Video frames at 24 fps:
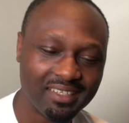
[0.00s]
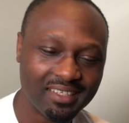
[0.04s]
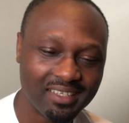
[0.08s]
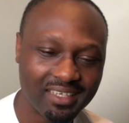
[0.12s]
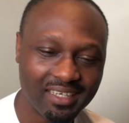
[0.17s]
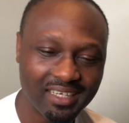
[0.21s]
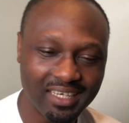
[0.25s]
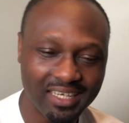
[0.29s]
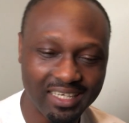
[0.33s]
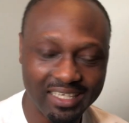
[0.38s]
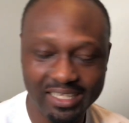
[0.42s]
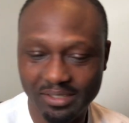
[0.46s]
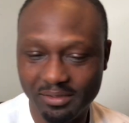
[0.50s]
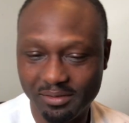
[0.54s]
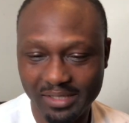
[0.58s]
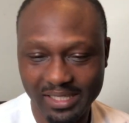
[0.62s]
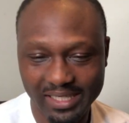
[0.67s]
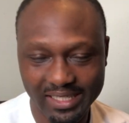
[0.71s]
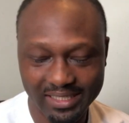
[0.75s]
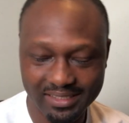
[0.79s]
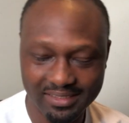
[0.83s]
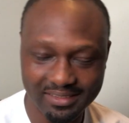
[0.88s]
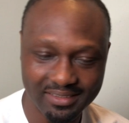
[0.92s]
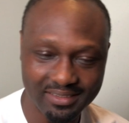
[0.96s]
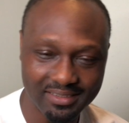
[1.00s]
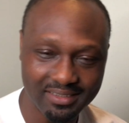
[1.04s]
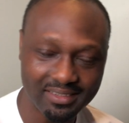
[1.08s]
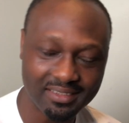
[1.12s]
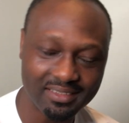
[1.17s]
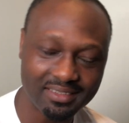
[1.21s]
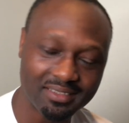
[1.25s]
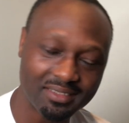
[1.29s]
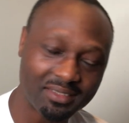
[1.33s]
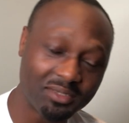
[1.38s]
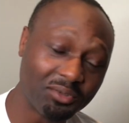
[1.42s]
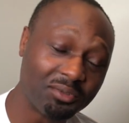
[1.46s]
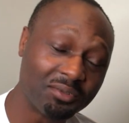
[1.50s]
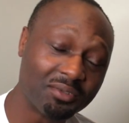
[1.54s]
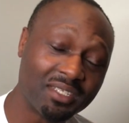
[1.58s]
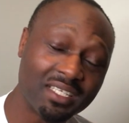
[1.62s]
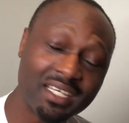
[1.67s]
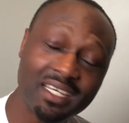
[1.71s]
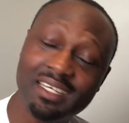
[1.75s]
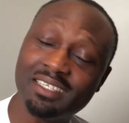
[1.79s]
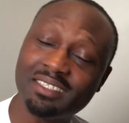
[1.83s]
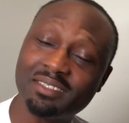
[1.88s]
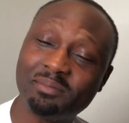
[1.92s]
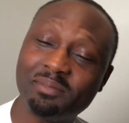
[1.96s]
anyways. So
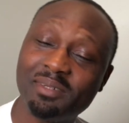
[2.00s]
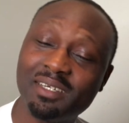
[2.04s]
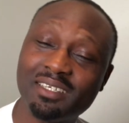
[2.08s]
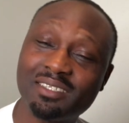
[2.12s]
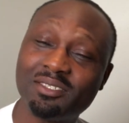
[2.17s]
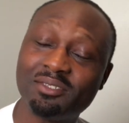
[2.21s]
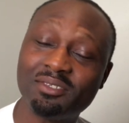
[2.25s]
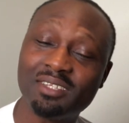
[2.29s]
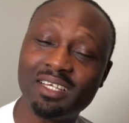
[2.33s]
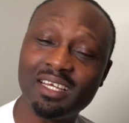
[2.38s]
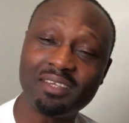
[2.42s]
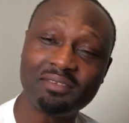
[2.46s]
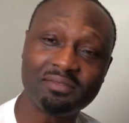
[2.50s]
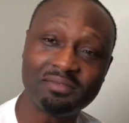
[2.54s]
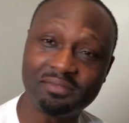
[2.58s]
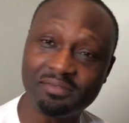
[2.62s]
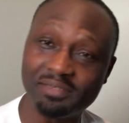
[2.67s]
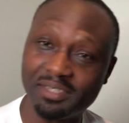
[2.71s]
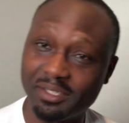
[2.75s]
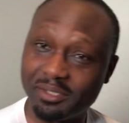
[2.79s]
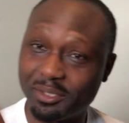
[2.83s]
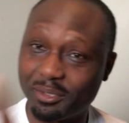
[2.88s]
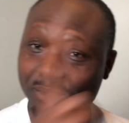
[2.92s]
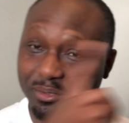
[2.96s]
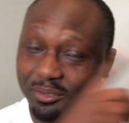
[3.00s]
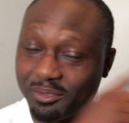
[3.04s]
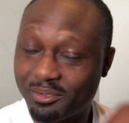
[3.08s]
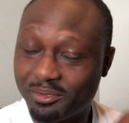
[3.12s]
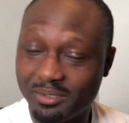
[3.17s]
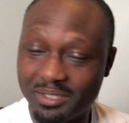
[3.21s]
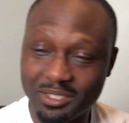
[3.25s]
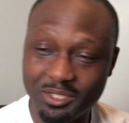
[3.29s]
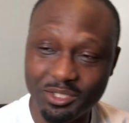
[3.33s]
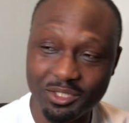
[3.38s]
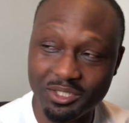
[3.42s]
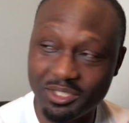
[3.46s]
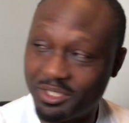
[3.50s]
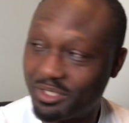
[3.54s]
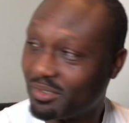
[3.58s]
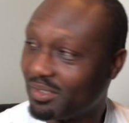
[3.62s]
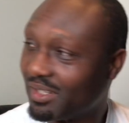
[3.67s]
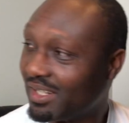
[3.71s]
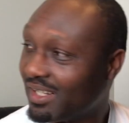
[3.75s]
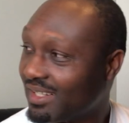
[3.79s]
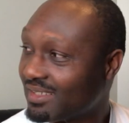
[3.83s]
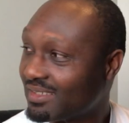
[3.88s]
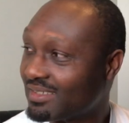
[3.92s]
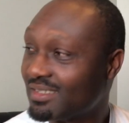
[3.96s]
yes, back to that very good question you
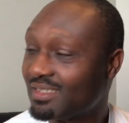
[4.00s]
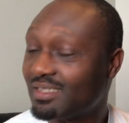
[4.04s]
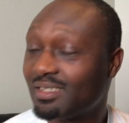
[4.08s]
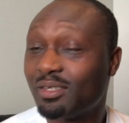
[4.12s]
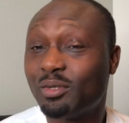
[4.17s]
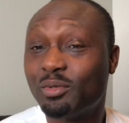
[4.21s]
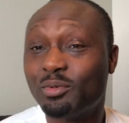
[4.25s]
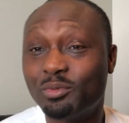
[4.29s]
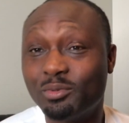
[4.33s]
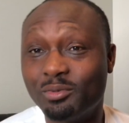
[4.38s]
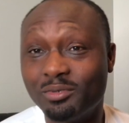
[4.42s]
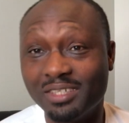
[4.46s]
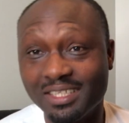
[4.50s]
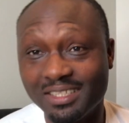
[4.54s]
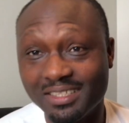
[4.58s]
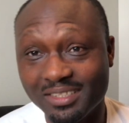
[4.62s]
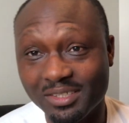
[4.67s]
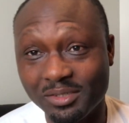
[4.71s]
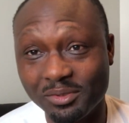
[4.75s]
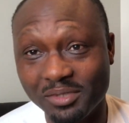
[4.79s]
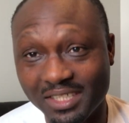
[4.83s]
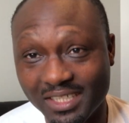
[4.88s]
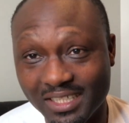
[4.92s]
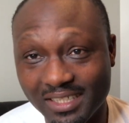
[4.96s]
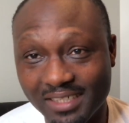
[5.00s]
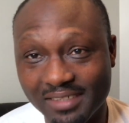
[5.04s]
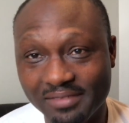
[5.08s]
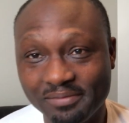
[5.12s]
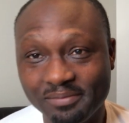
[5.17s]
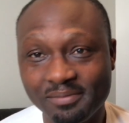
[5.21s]
asked, who is Oye?